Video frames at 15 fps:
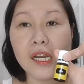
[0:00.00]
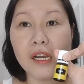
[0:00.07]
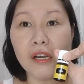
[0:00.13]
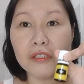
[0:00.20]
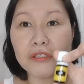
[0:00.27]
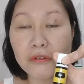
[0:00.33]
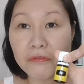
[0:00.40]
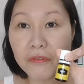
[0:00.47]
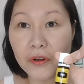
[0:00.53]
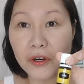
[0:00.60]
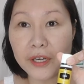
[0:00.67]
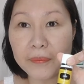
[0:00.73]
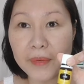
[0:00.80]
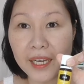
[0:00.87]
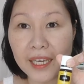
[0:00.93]
also
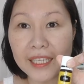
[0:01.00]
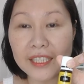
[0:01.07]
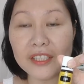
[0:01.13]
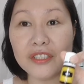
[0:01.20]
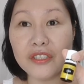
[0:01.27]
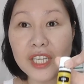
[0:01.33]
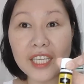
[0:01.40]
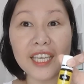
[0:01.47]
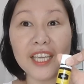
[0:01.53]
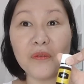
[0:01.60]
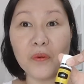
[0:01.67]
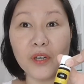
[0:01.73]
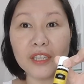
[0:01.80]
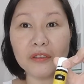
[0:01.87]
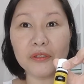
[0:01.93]
for my
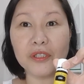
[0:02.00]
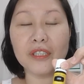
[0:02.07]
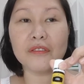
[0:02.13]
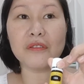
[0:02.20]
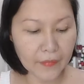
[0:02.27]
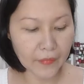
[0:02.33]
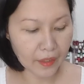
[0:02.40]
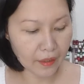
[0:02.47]
drinking waters.